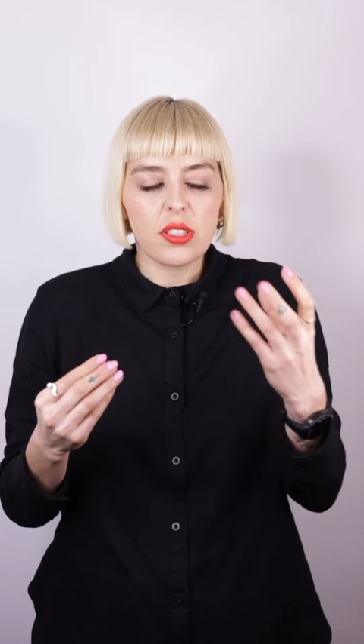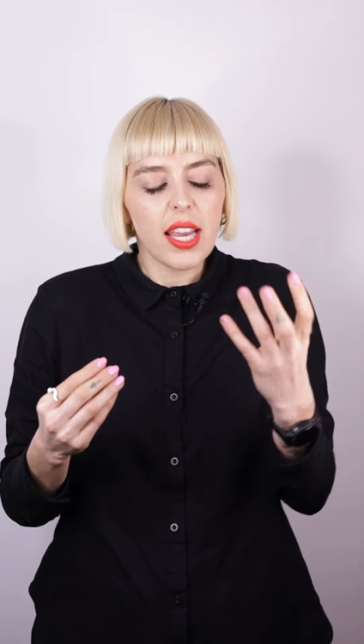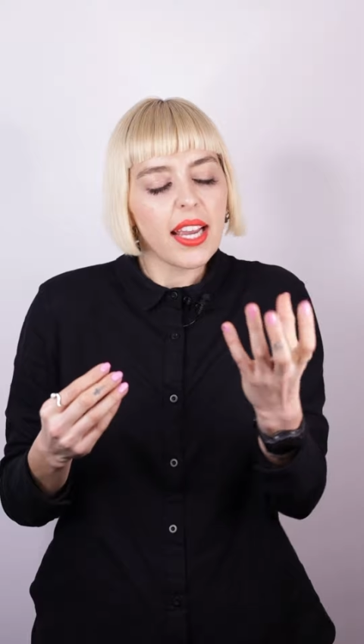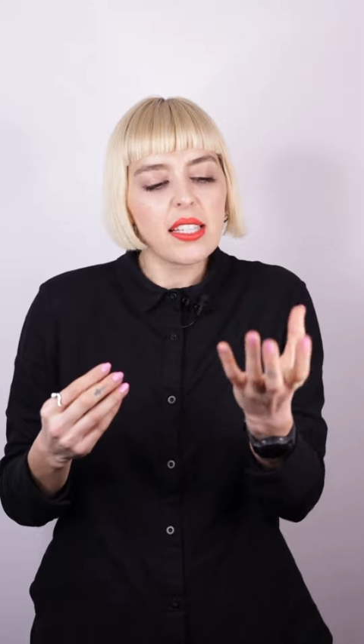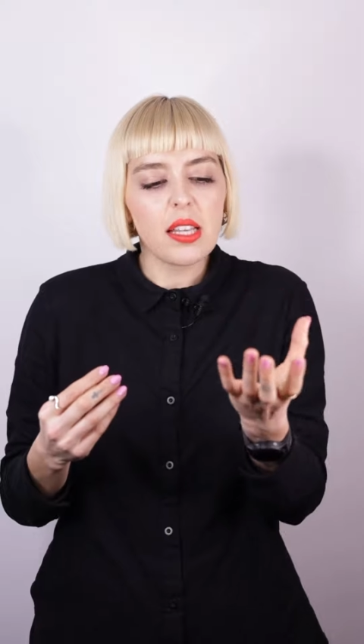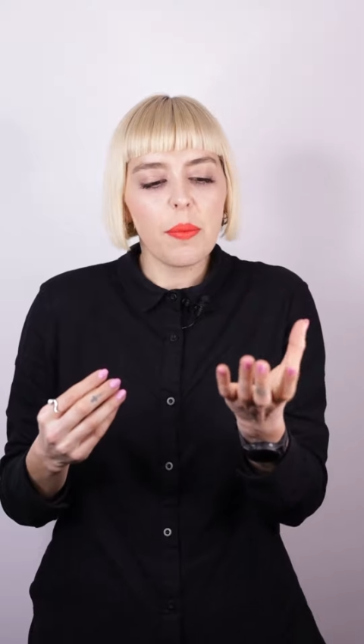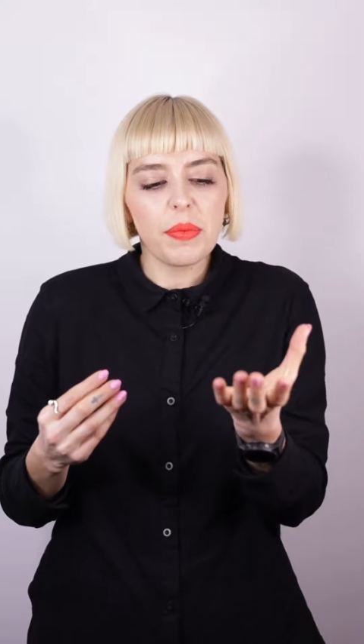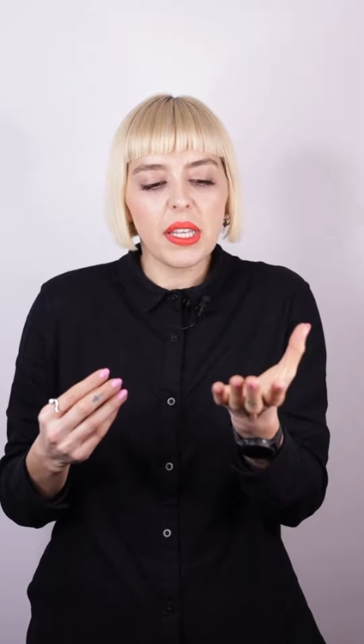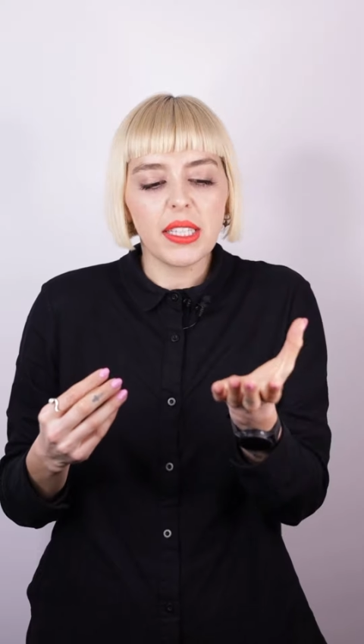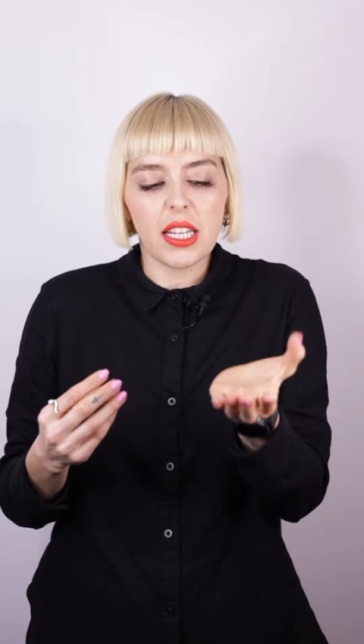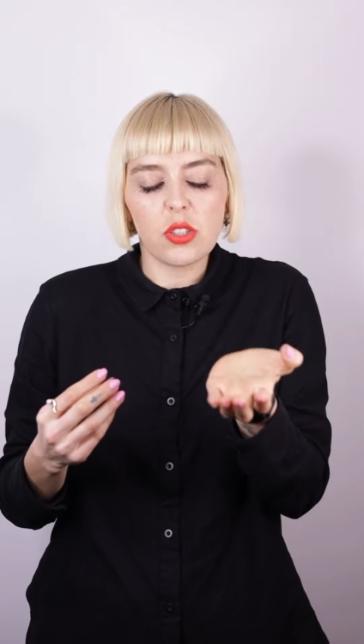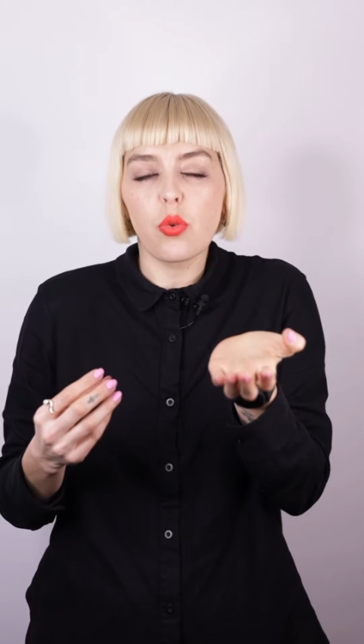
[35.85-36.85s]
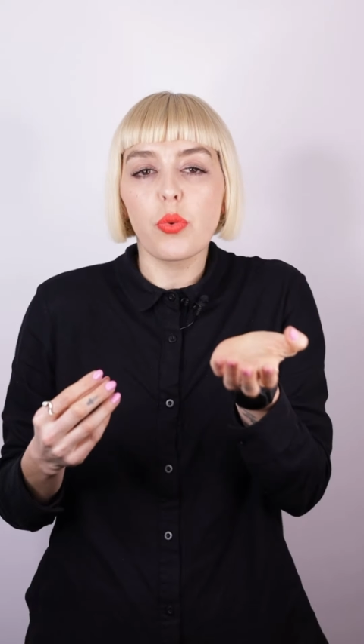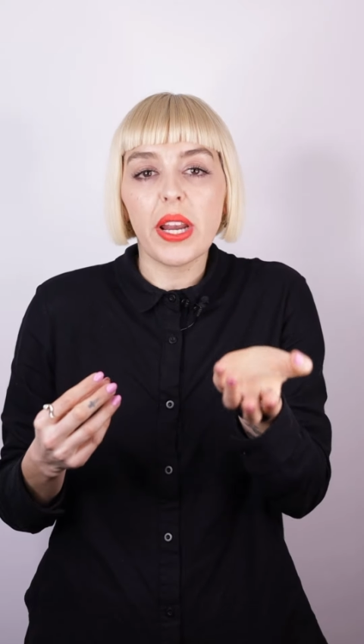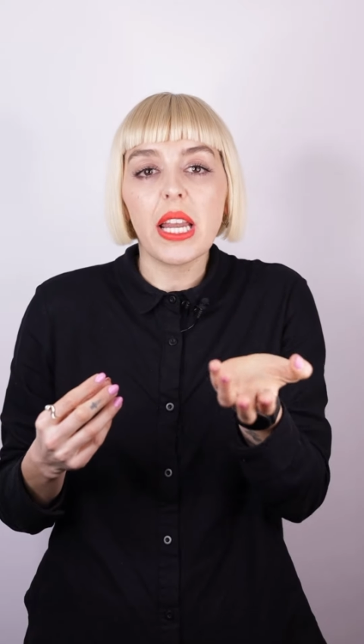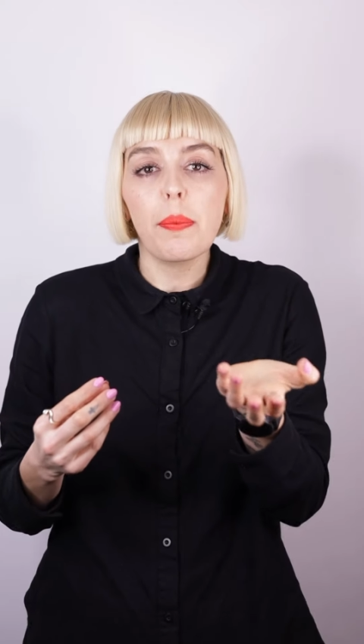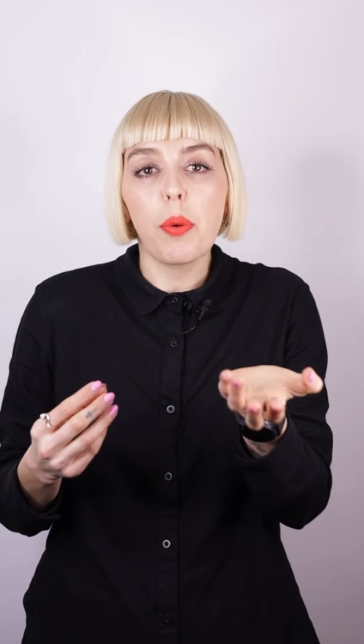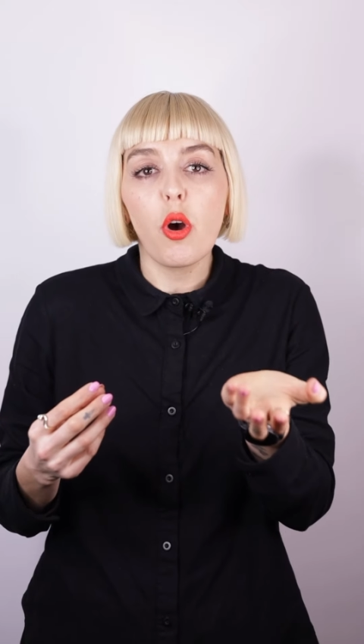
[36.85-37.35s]
take something that's
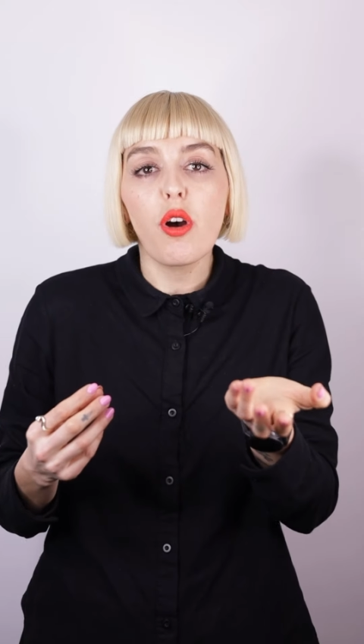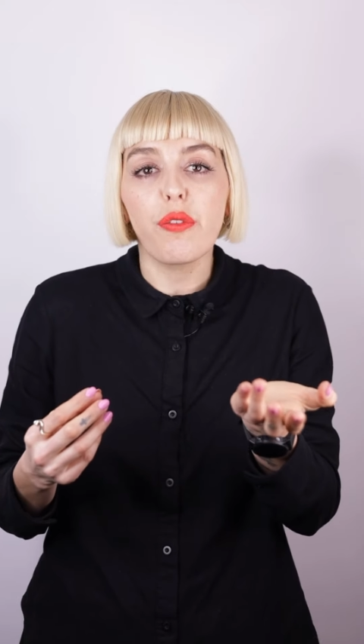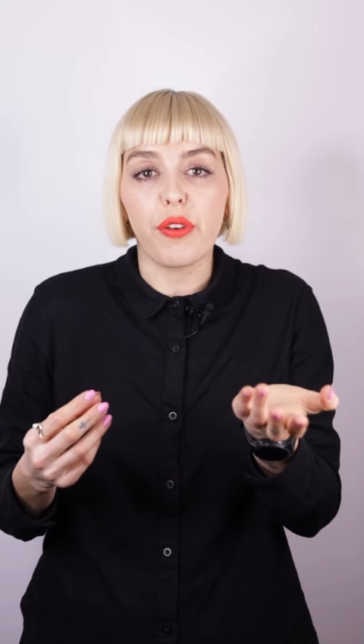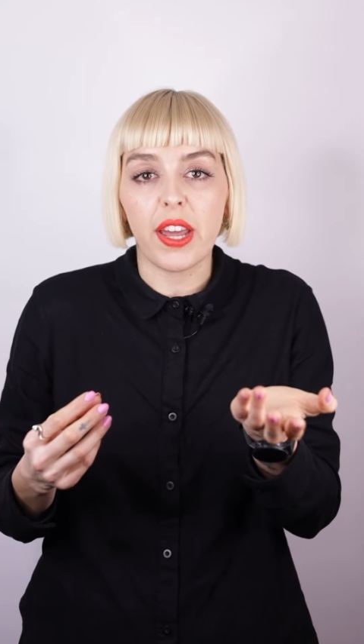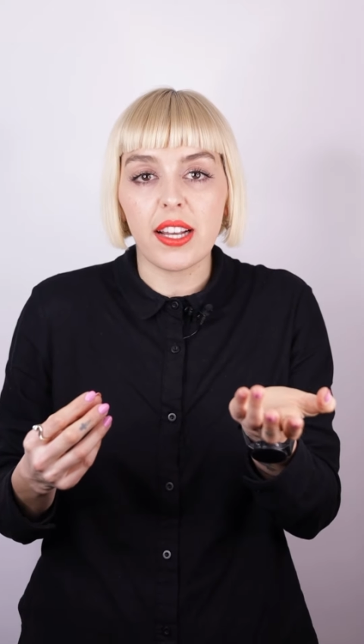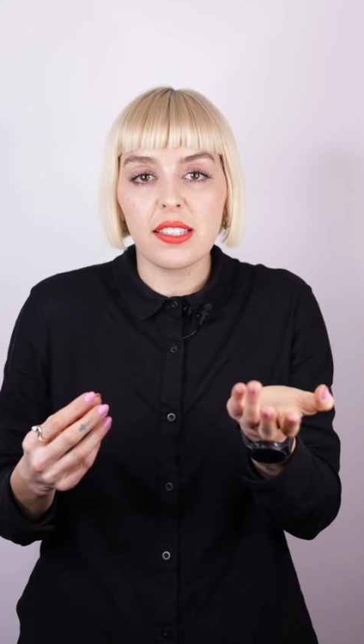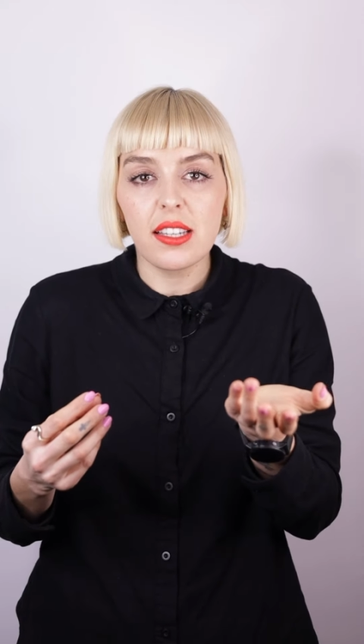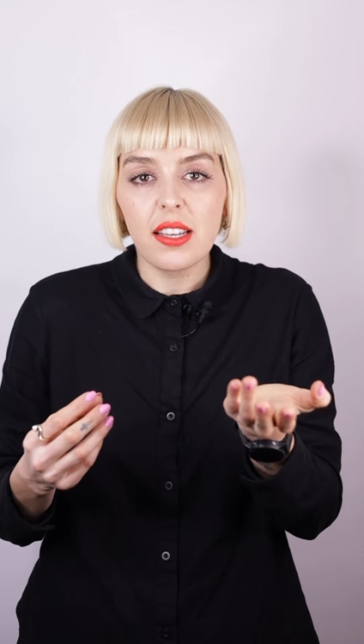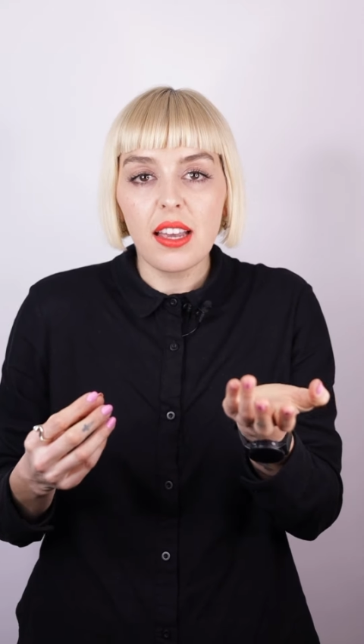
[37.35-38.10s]
already perfect